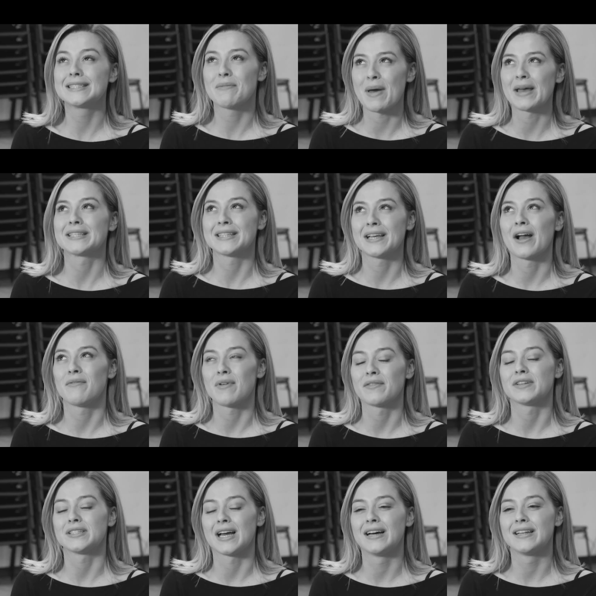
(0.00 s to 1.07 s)
The best thing I've
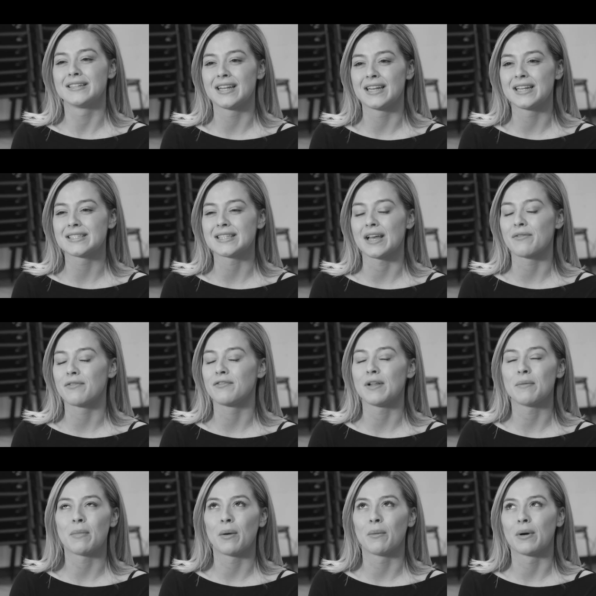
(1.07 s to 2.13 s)
ever done, and it's like
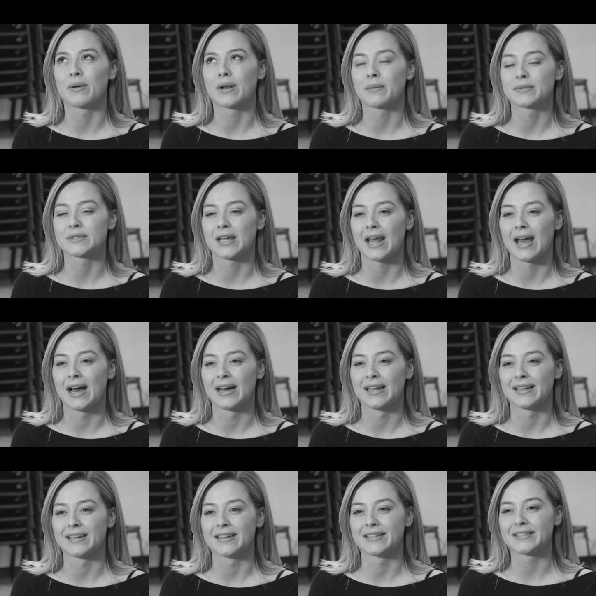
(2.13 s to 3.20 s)
flipped my world upside
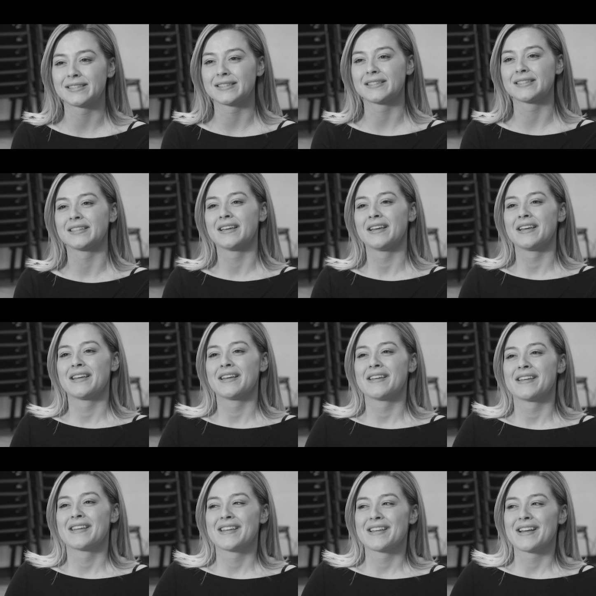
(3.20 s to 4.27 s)
down, and
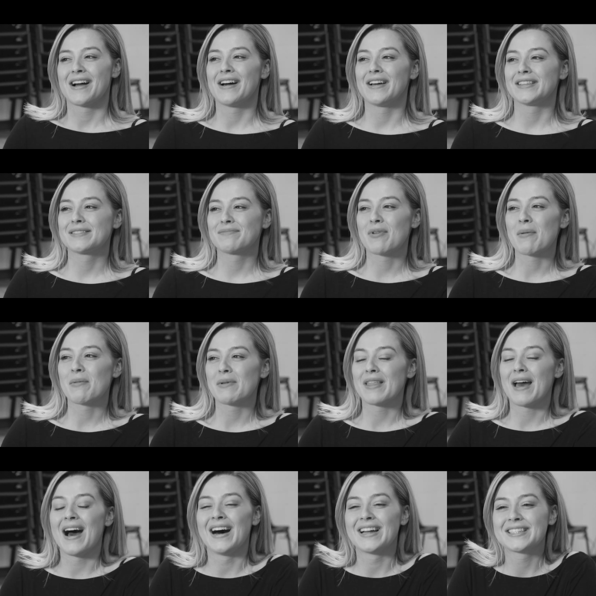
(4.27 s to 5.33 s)
it's probably been
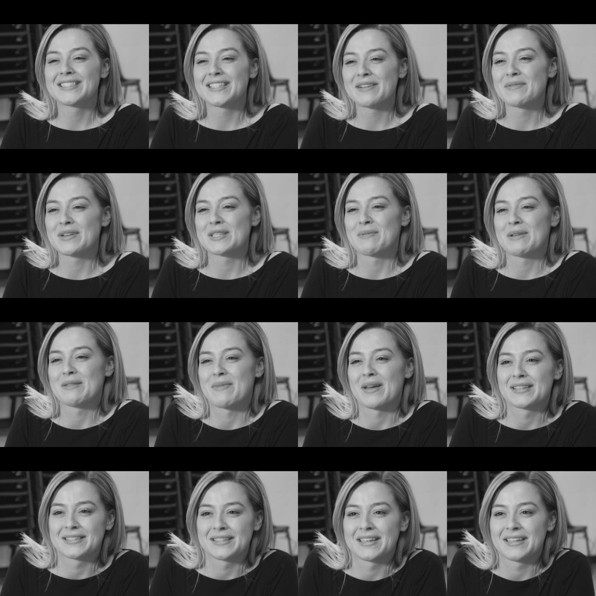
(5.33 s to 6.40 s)
the hardest thing, but it's been the
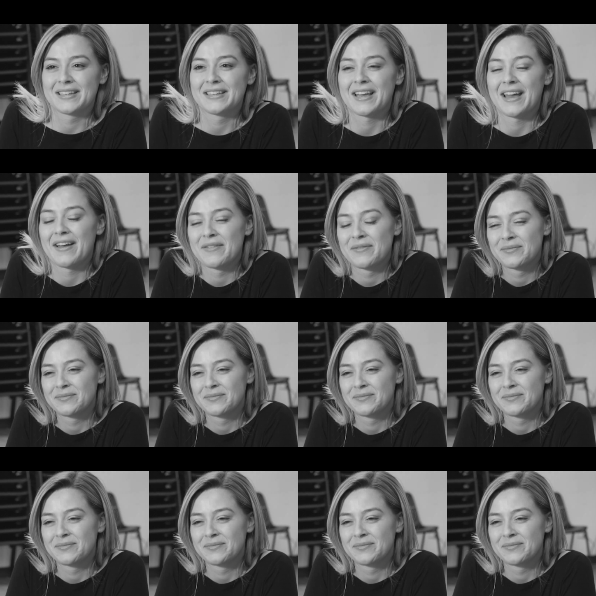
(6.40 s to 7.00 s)
best thing, yeah.